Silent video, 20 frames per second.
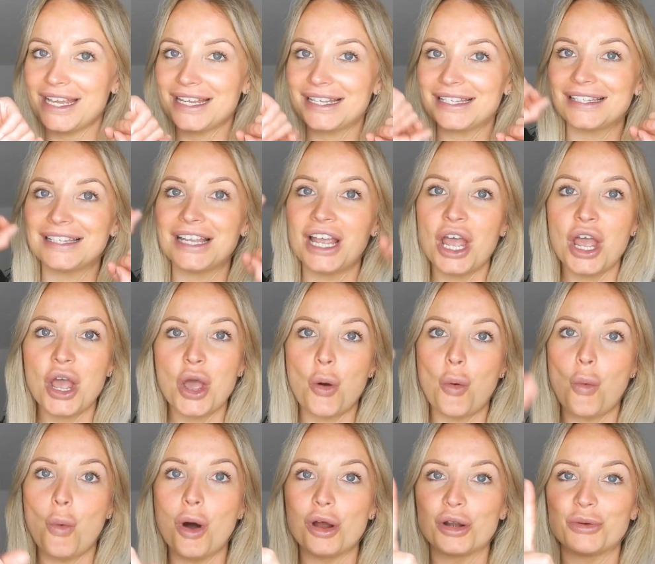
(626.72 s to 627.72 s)
this
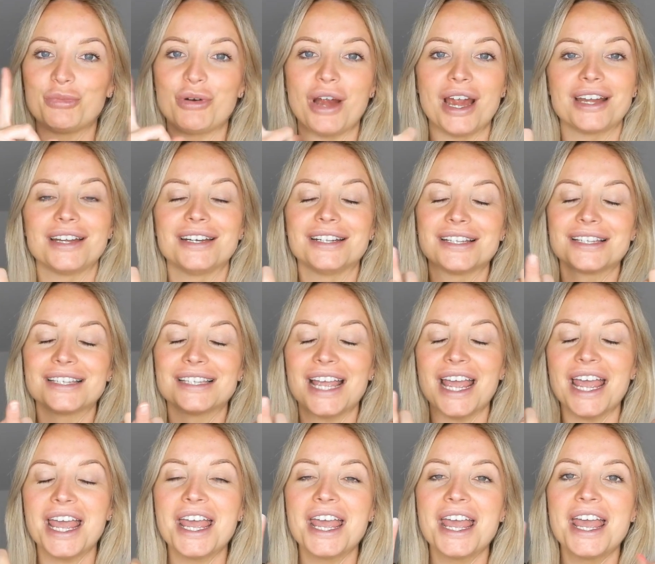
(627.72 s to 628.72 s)
one
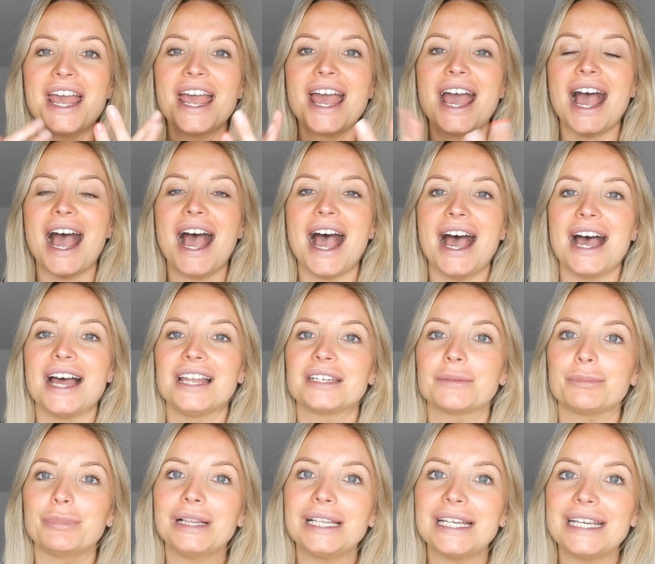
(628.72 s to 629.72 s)
pregnancy. And
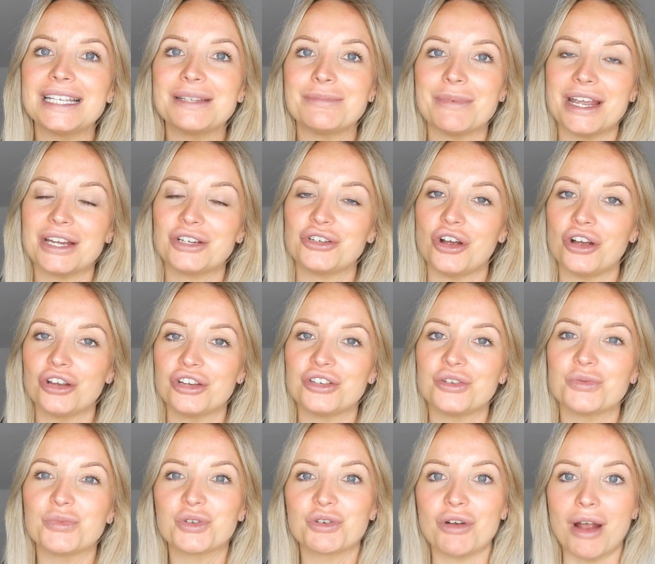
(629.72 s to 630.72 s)
please make sure you
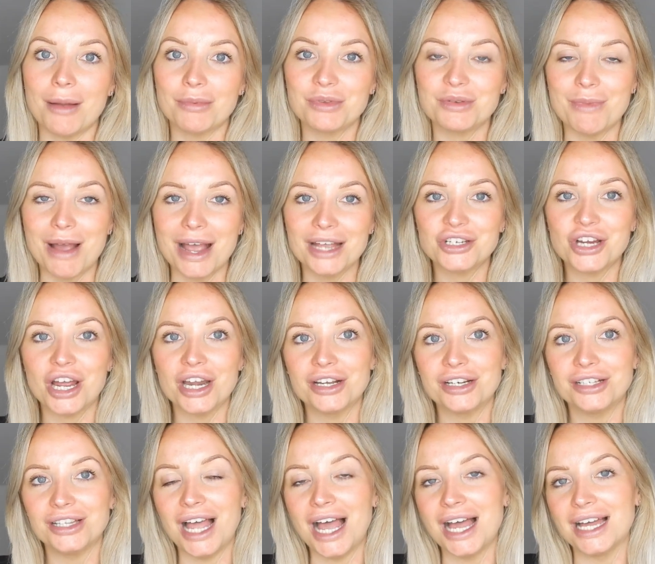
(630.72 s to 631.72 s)
subscribe to my
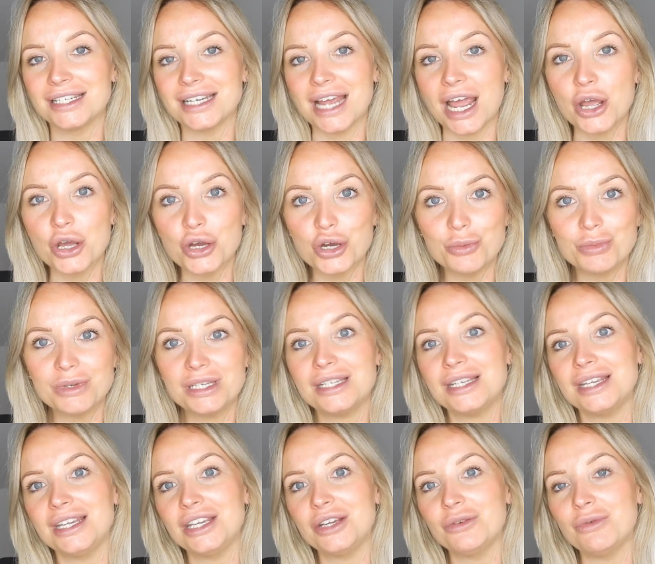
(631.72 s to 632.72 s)
channel, and I hope to
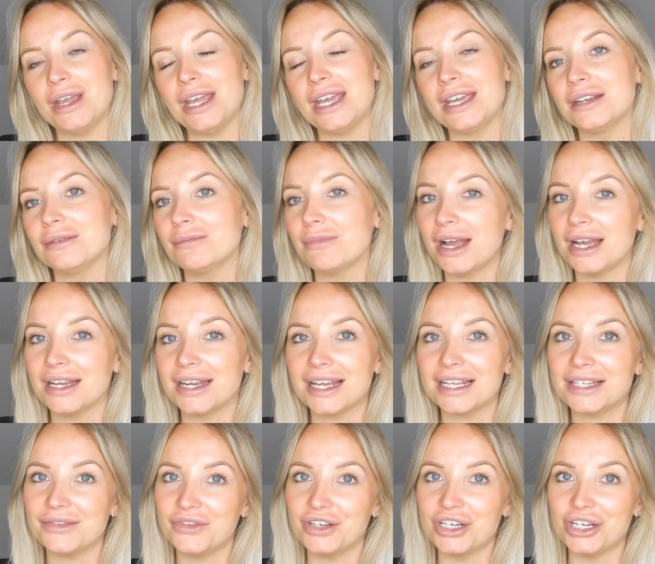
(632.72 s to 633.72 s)
see you in my
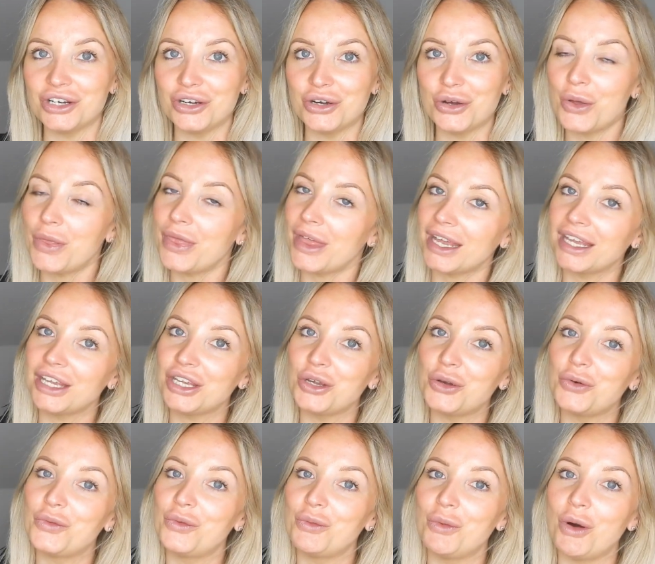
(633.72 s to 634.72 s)
next video. Thank
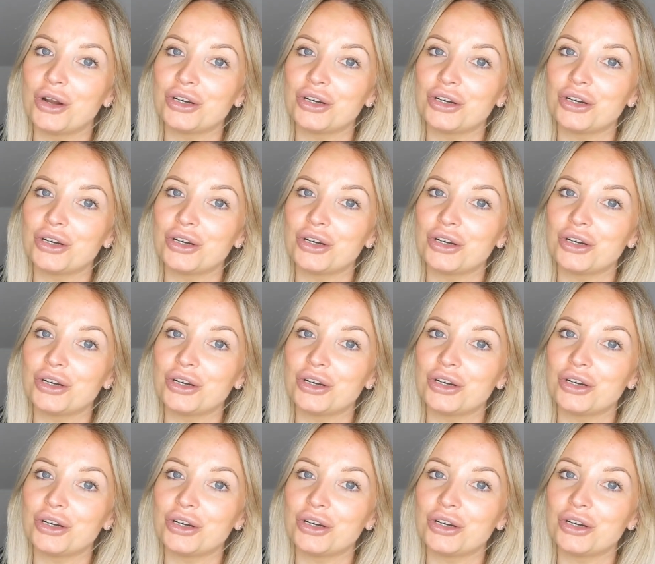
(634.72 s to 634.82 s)
you for